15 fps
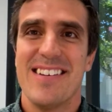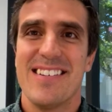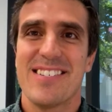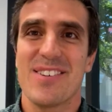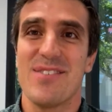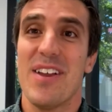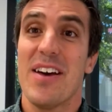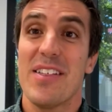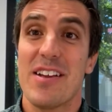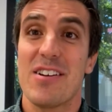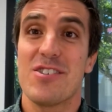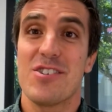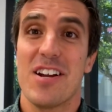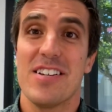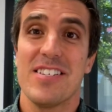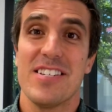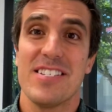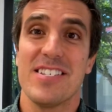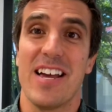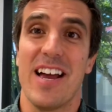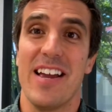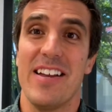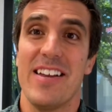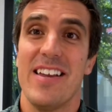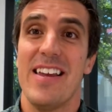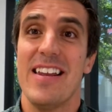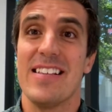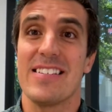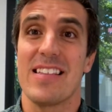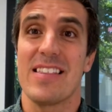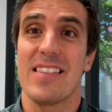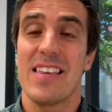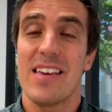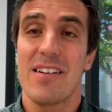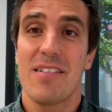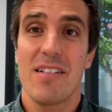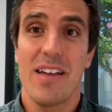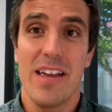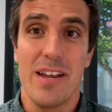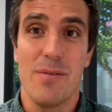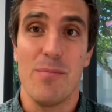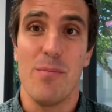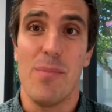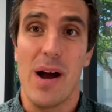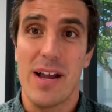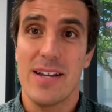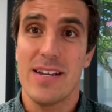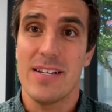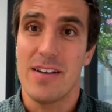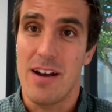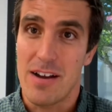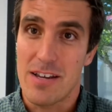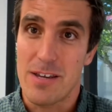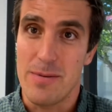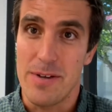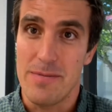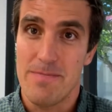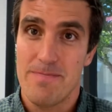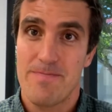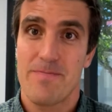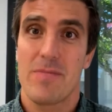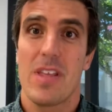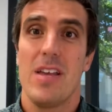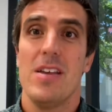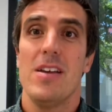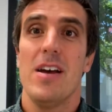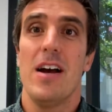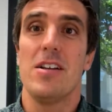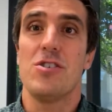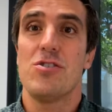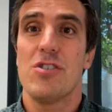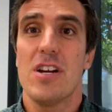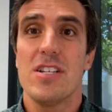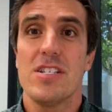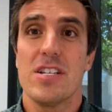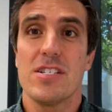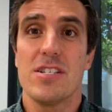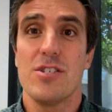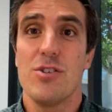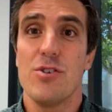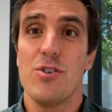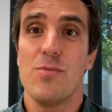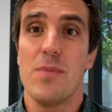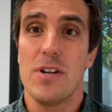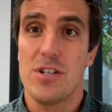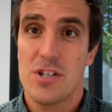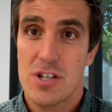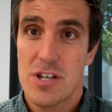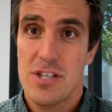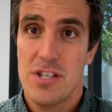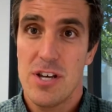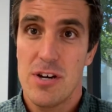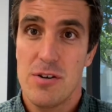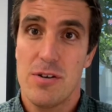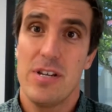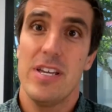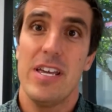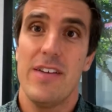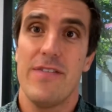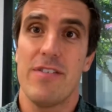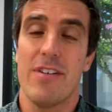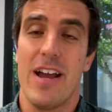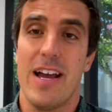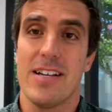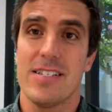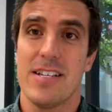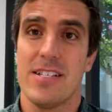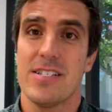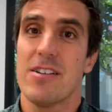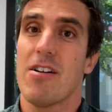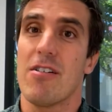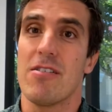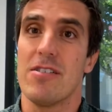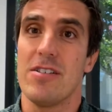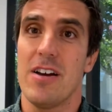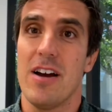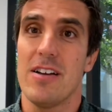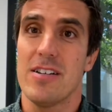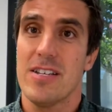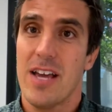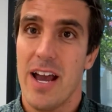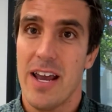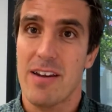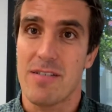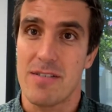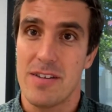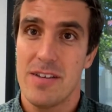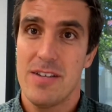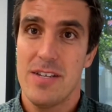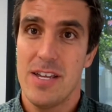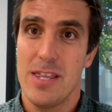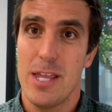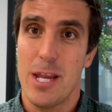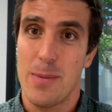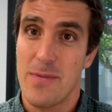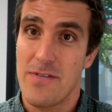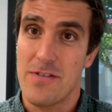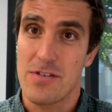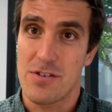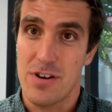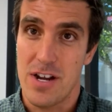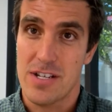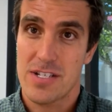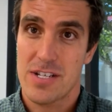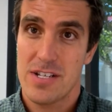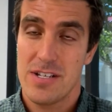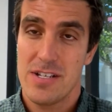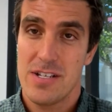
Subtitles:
So now that your trust is signed, it is a legal and binding document. A trust doesn't do you much good though if your assets are not titled in the name of your trust.